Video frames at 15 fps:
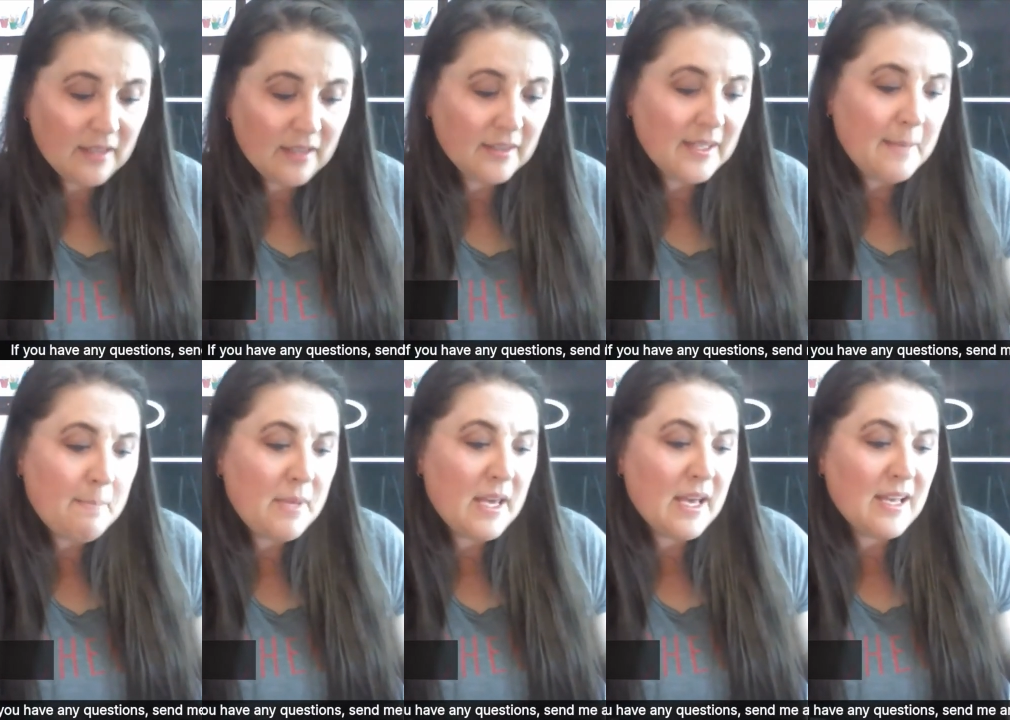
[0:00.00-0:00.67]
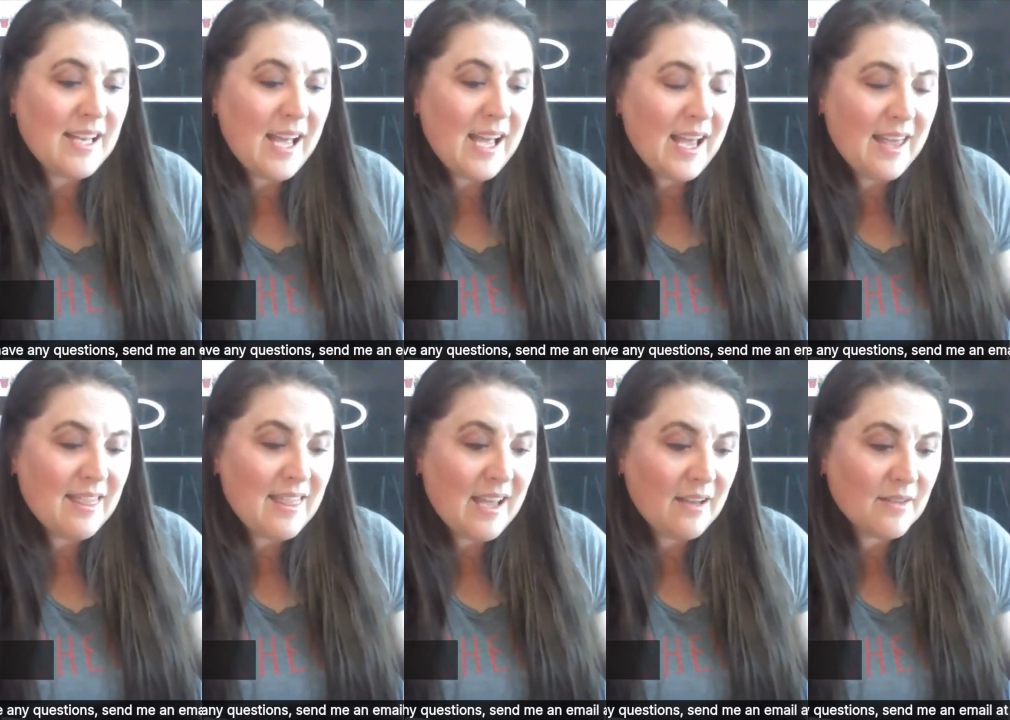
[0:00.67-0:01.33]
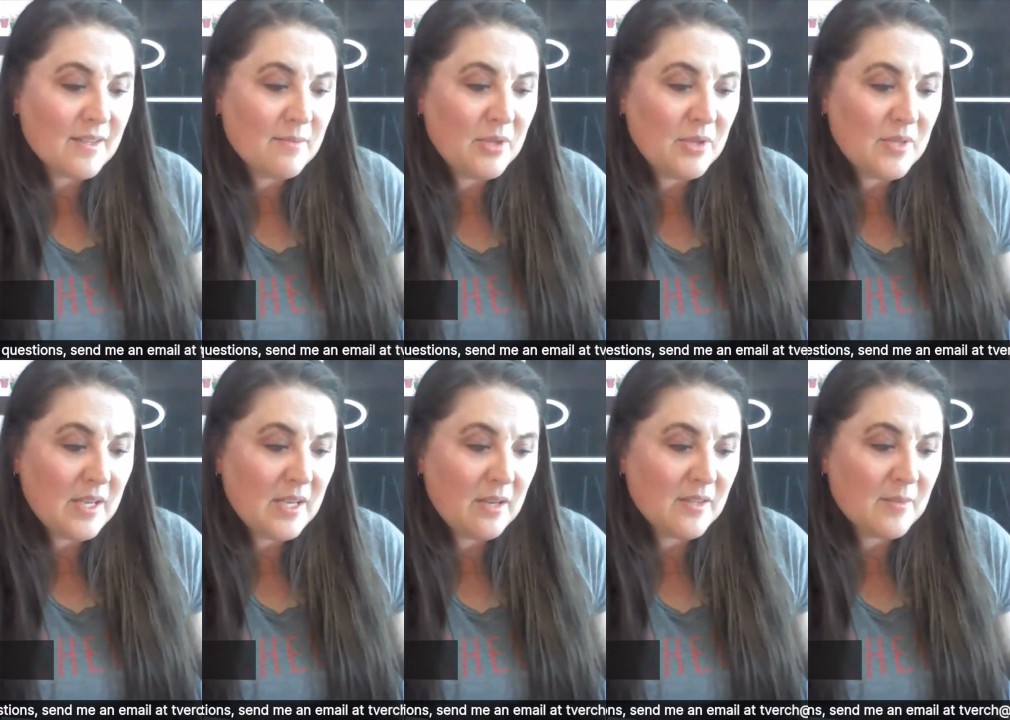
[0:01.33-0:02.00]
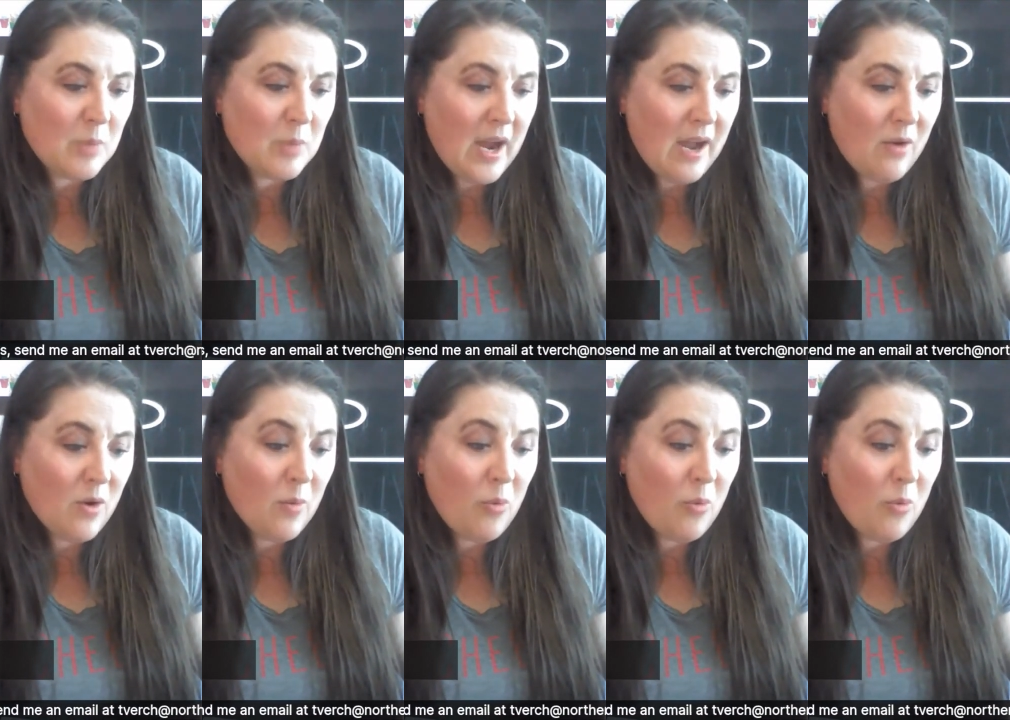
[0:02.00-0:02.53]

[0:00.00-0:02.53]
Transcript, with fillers: Olympia 9,000 butanes per hour